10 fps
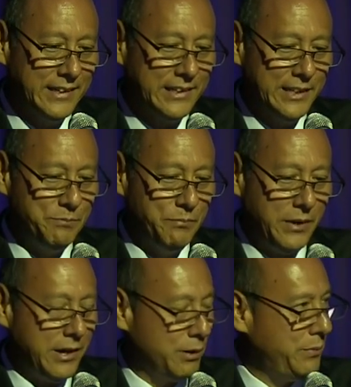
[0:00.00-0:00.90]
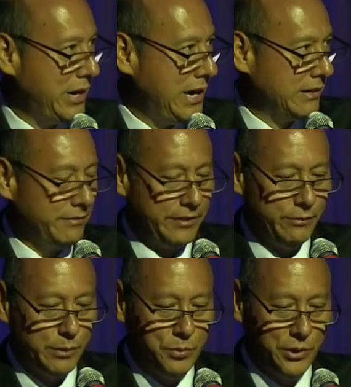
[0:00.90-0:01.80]
The Clinton
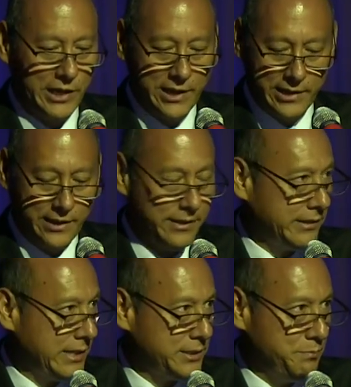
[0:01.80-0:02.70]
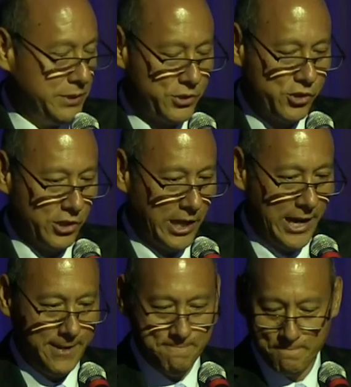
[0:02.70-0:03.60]
autobiography with pullout, I think that's Miss
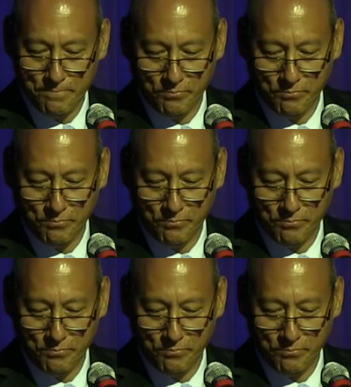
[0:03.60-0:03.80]
July.